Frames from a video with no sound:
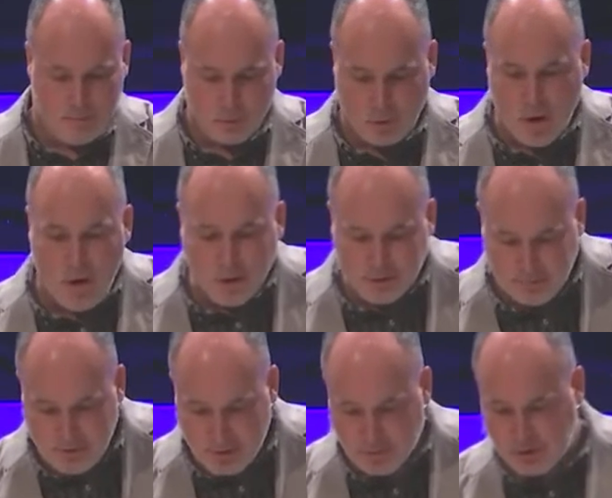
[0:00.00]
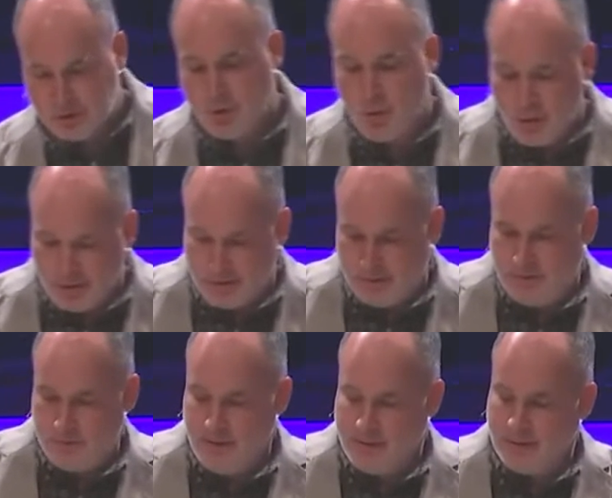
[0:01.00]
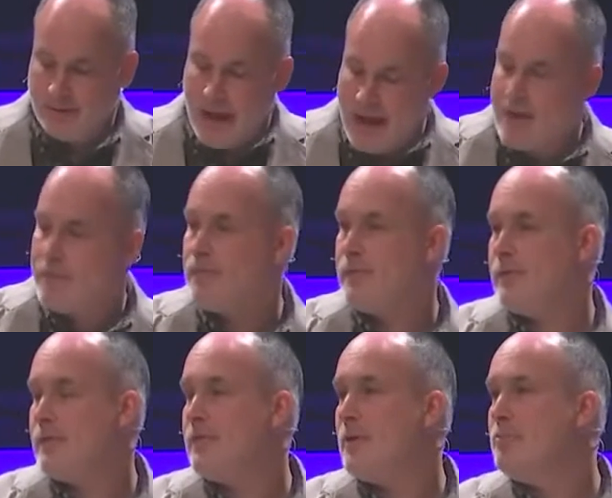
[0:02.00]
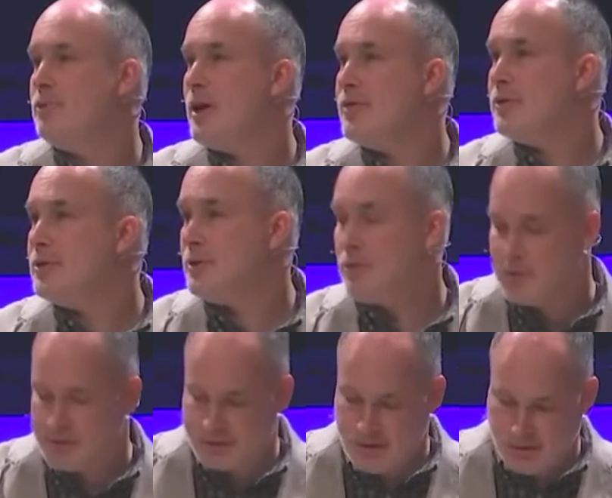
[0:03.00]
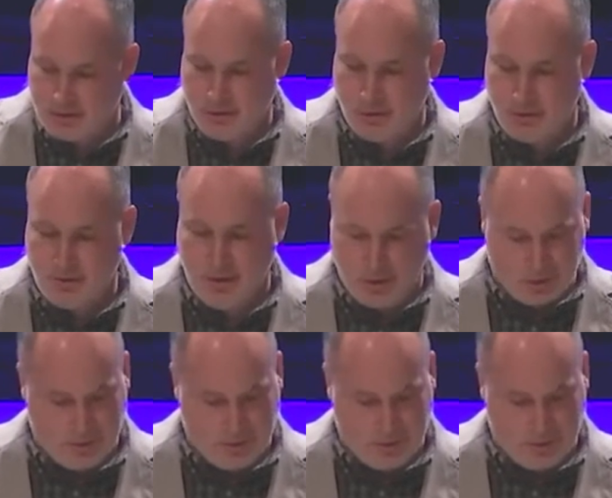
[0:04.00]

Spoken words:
We're called to be restorative in the life of a brother or sister in